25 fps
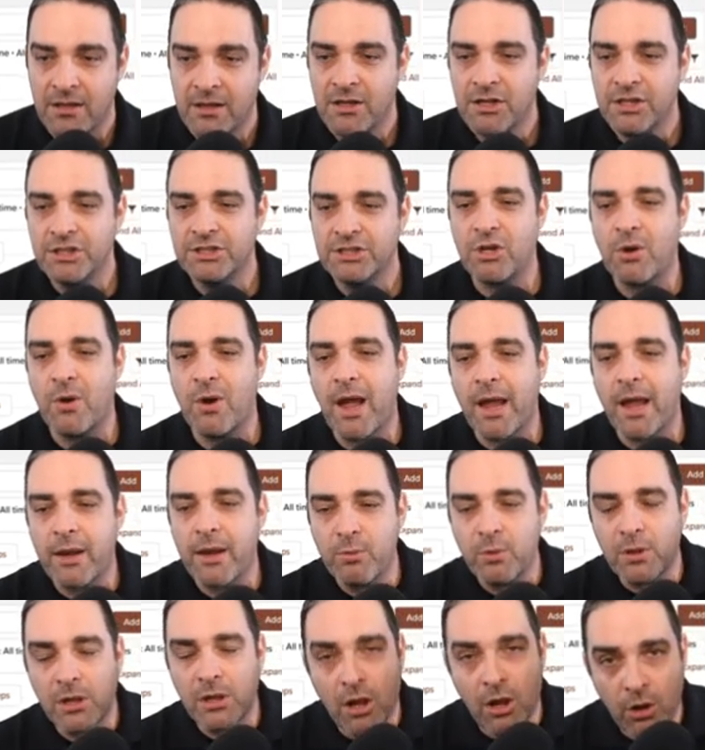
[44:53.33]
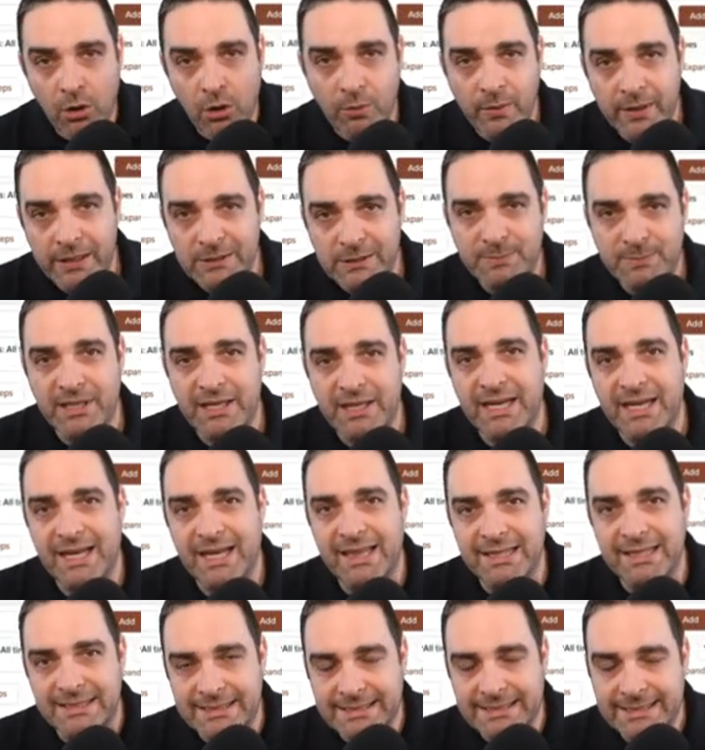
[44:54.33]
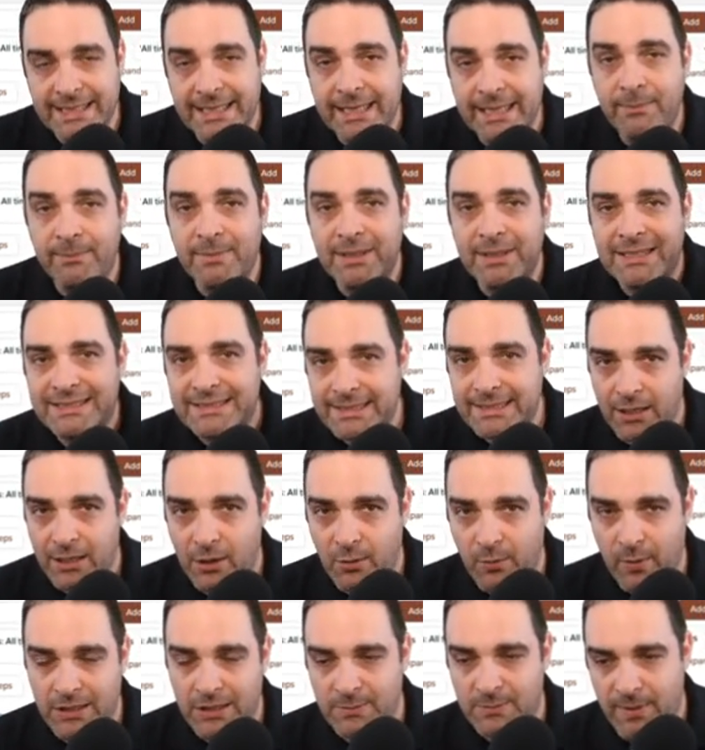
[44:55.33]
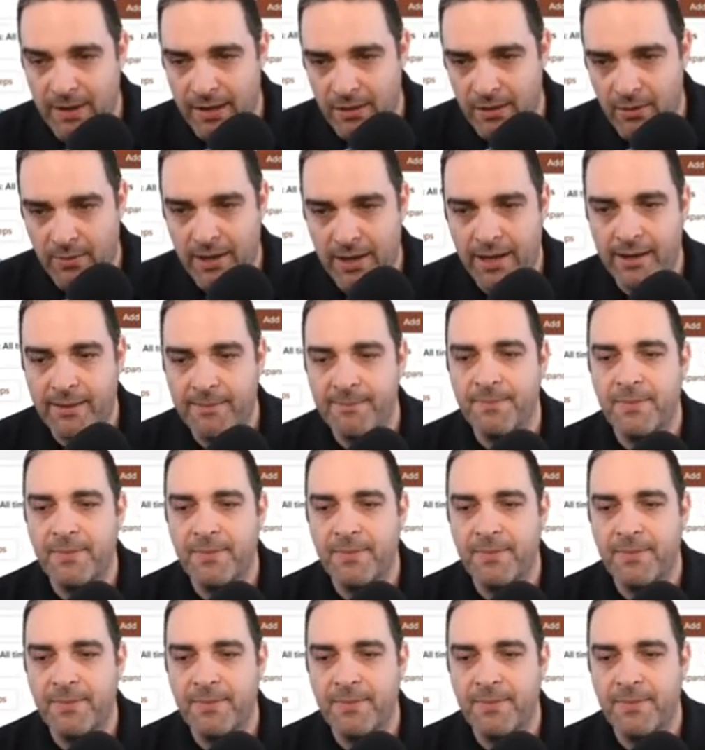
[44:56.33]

So I will always put it in the same sequence, by the way.